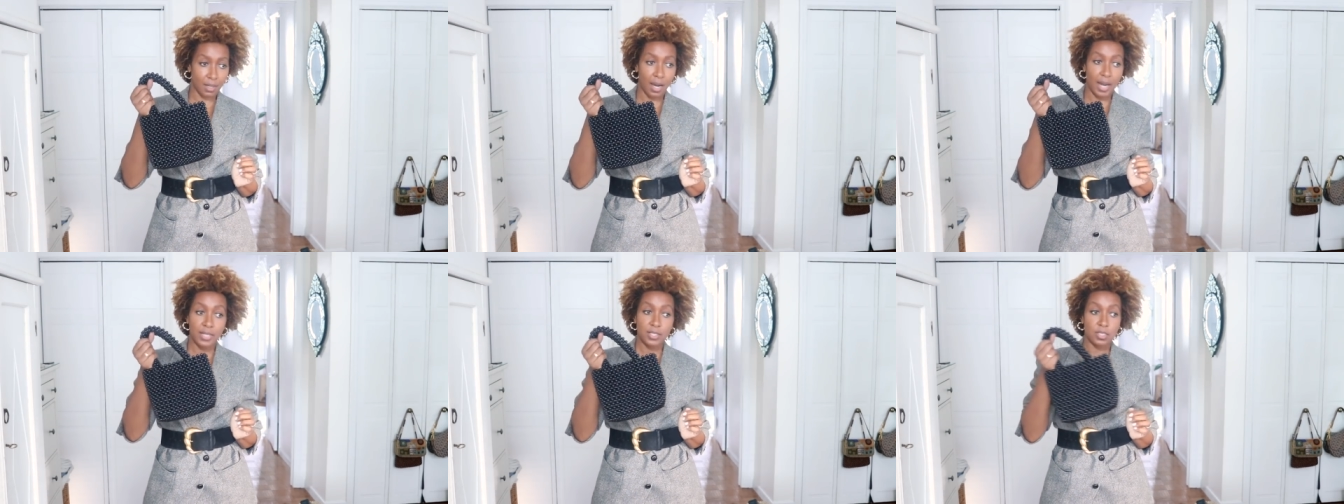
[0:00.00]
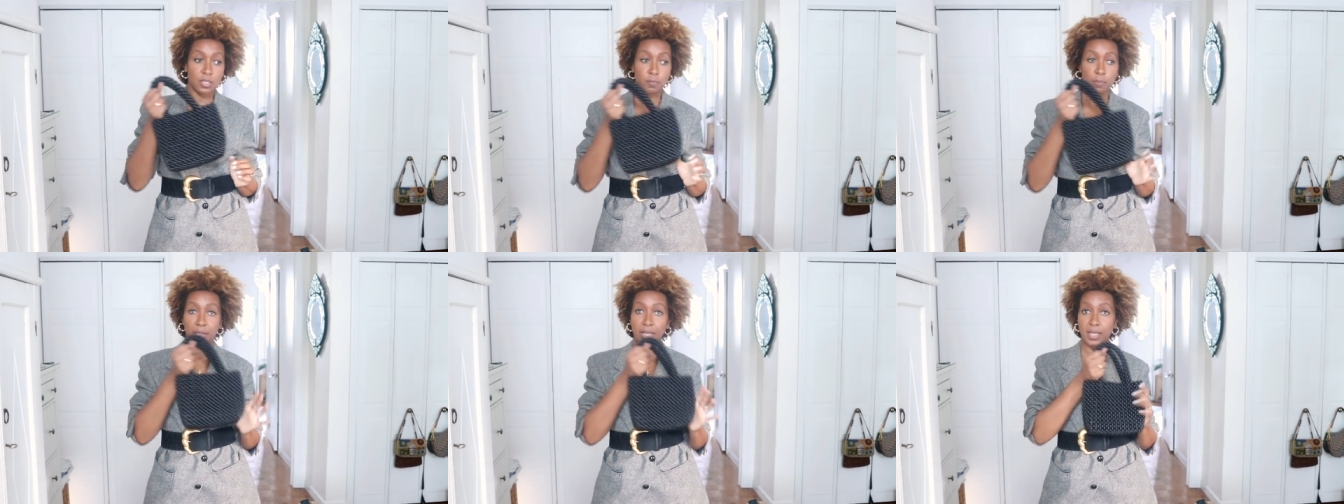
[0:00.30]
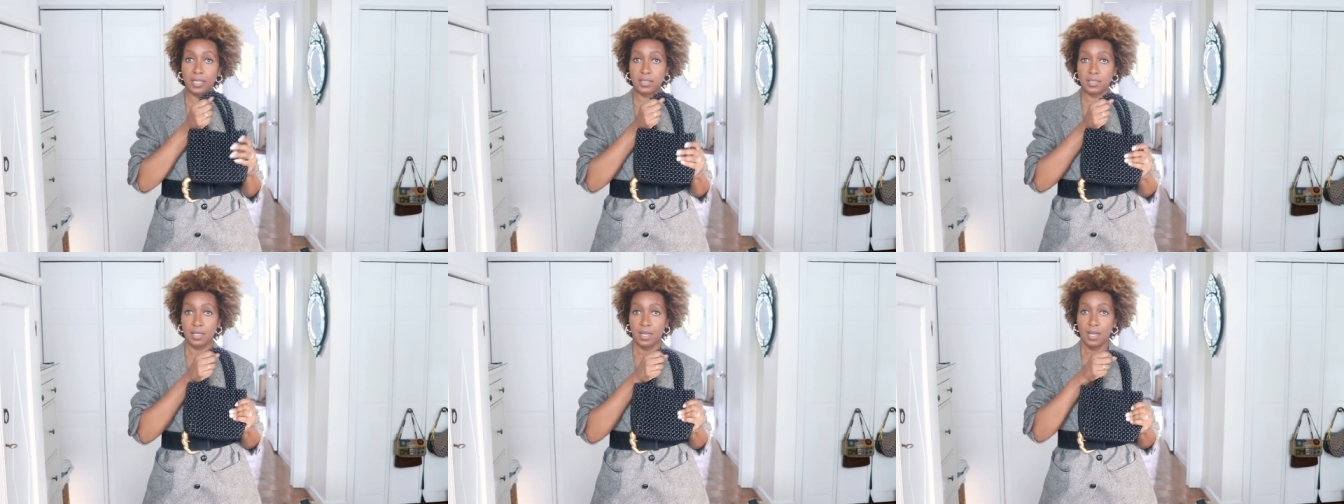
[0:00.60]
I just
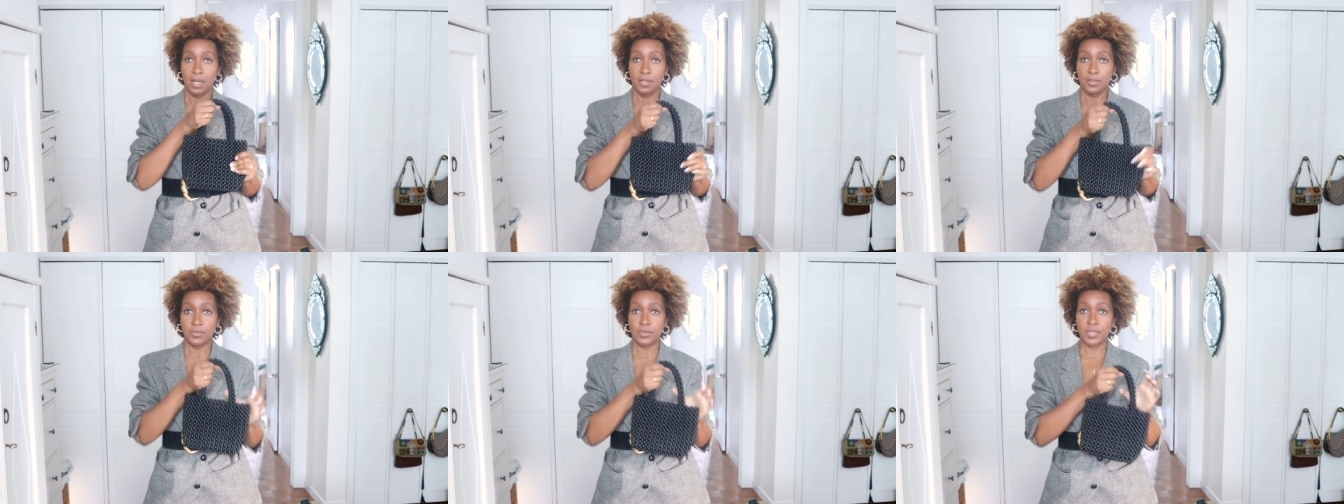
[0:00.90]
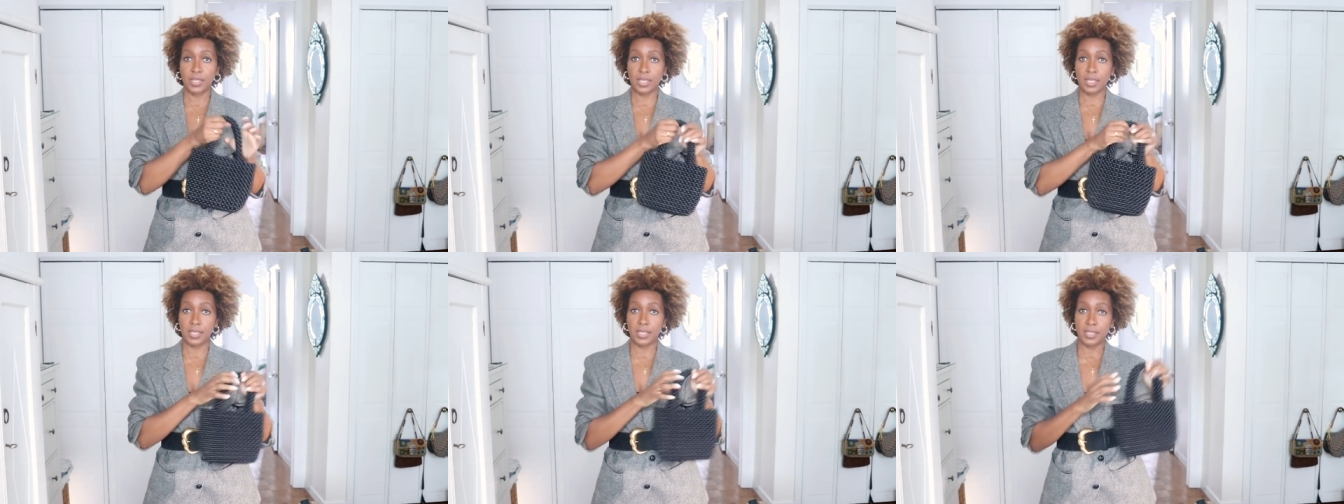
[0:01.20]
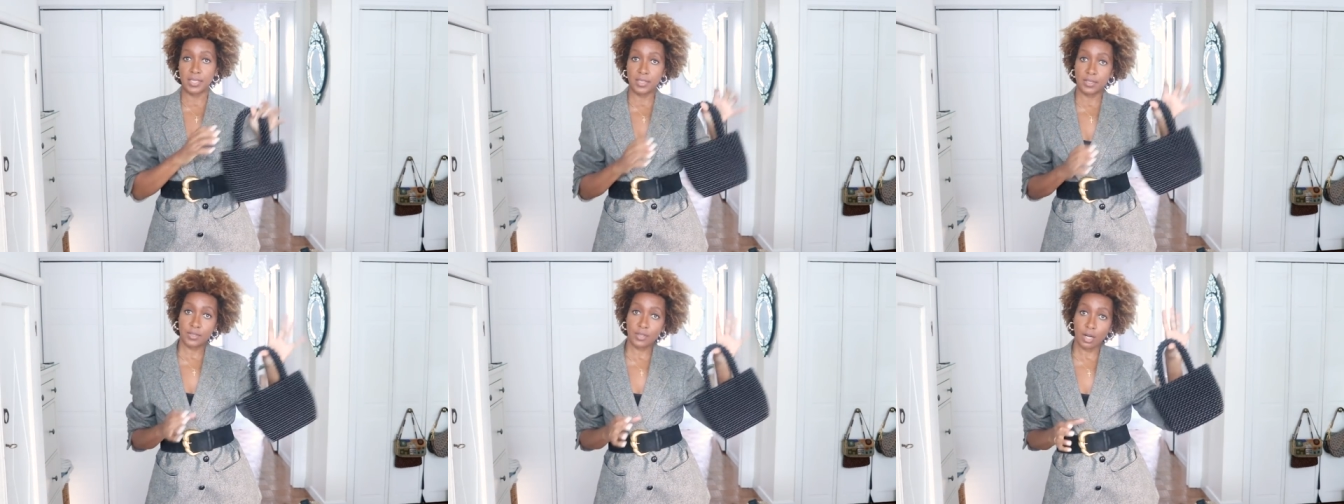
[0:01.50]
picked
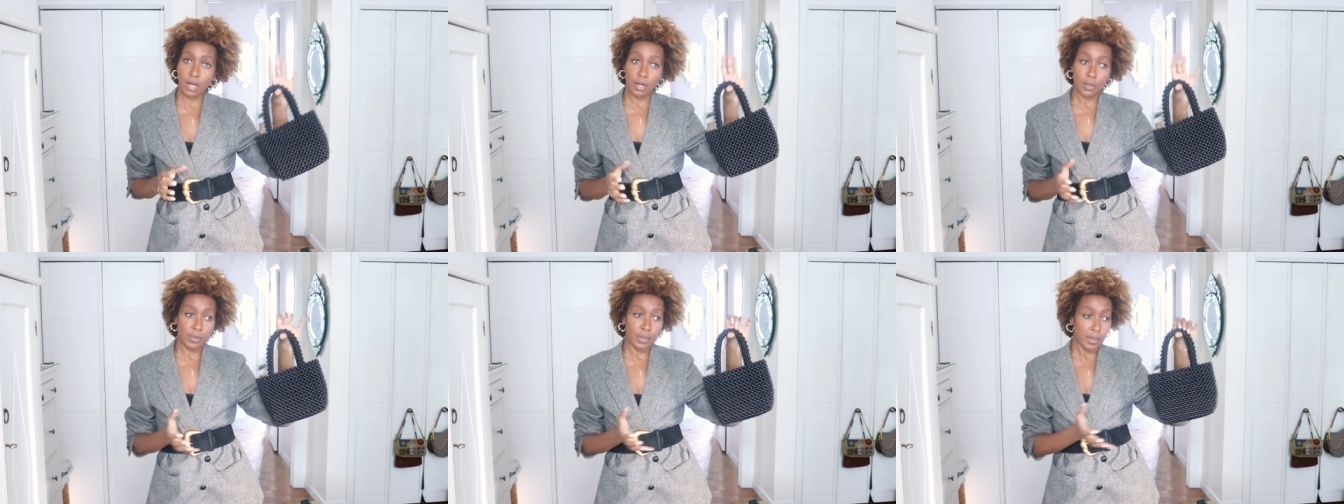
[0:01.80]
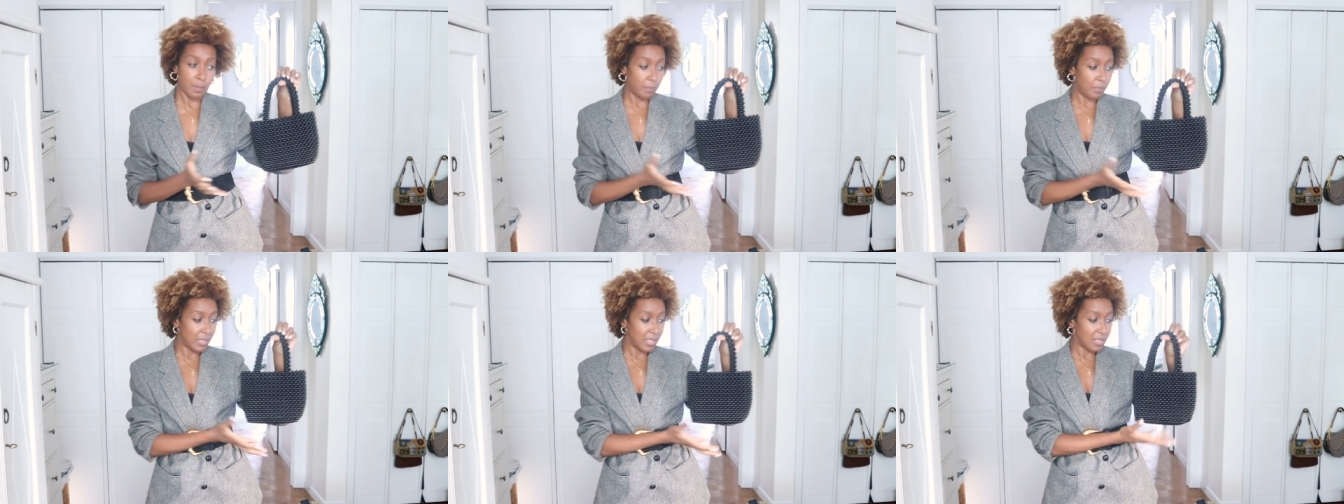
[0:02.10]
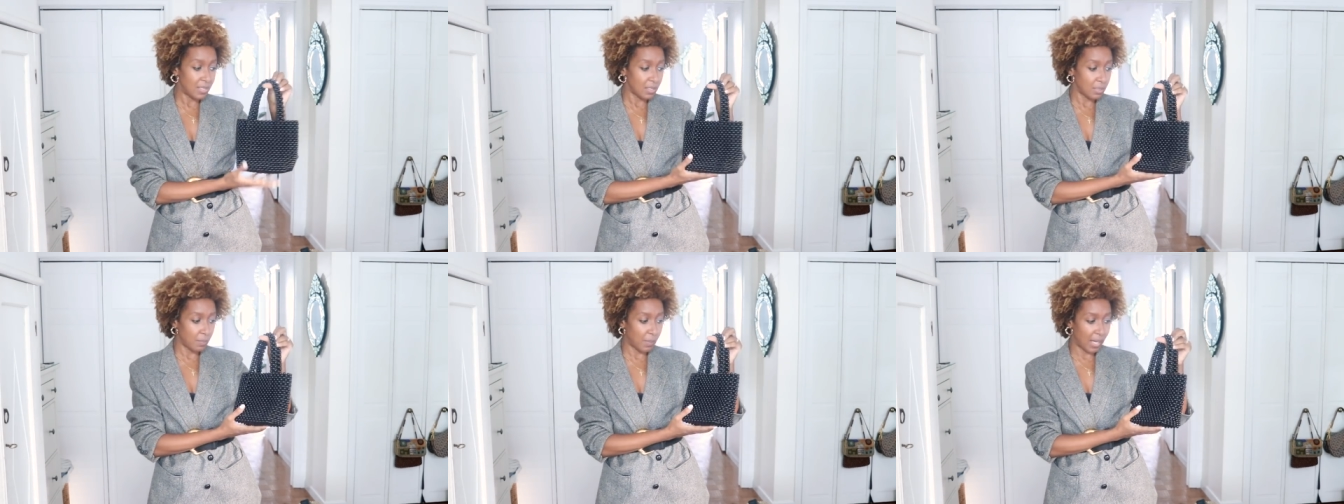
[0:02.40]
the Zara
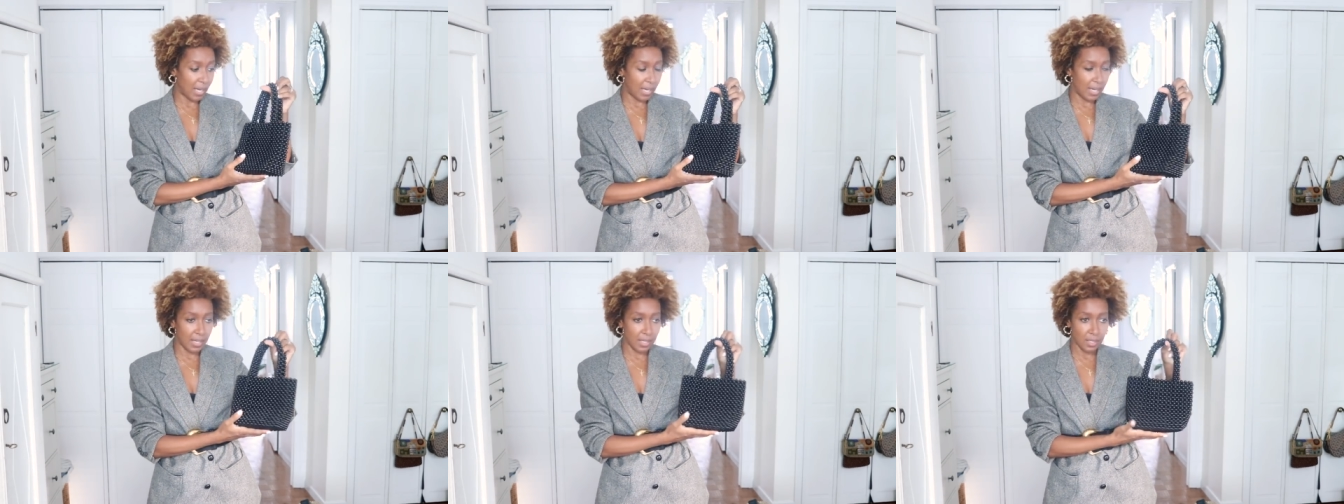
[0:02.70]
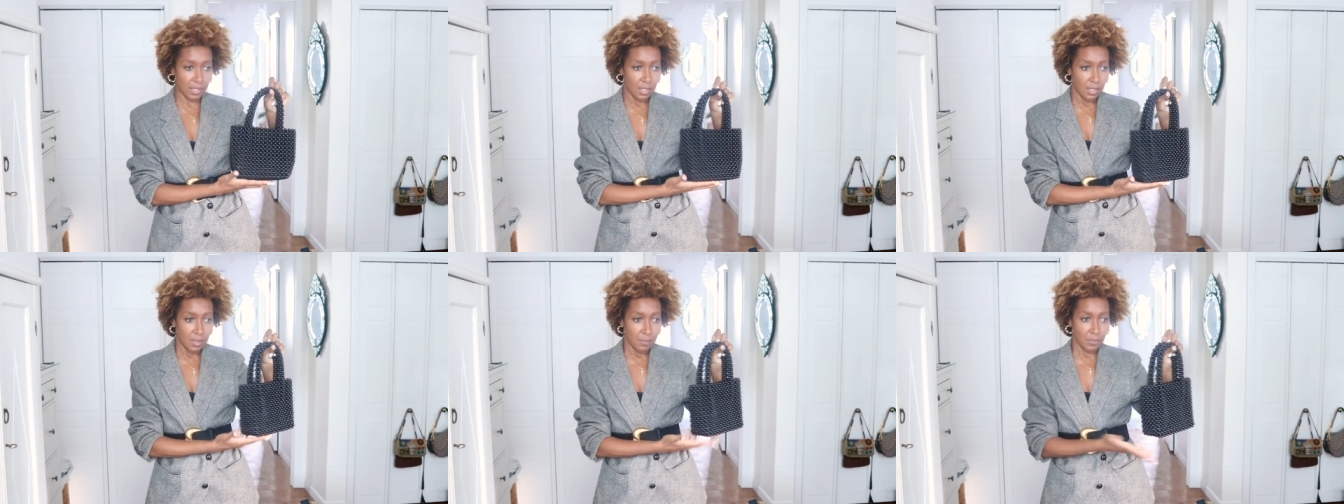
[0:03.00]
beaded bag